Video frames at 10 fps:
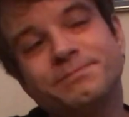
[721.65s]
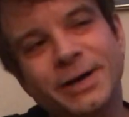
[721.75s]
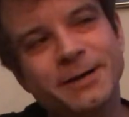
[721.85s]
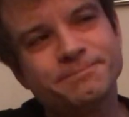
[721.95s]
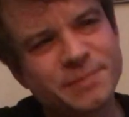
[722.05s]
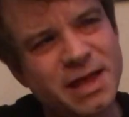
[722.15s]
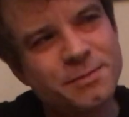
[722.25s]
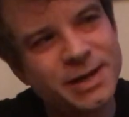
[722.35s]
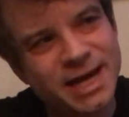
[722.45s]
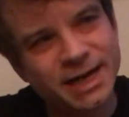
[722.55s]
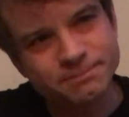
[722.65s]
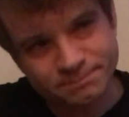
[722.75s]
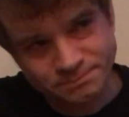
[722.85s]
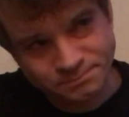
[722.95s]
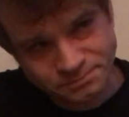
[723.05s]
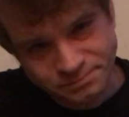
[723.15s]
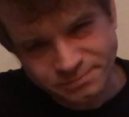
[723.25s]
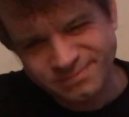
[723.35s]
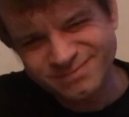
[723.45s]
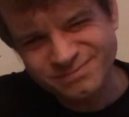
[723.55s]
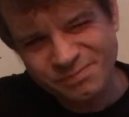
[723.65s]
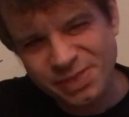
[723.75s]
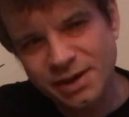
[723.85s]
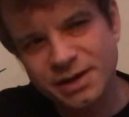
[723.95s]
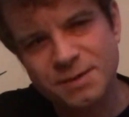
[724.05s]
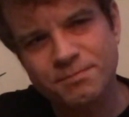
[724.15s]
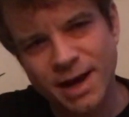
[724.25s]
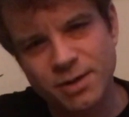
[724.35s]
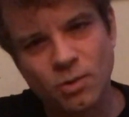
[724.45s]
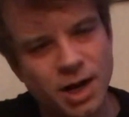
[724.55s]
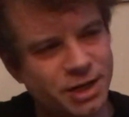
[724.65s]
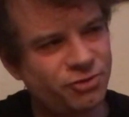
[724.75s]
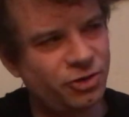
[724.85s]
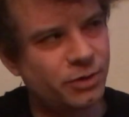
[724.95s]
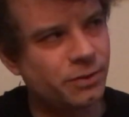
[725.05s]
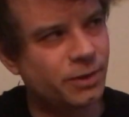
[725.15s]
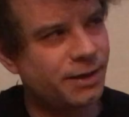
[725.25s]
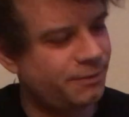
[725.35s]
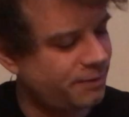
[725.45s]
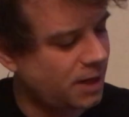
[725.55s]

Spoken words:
But at the beginning, you might want to do it with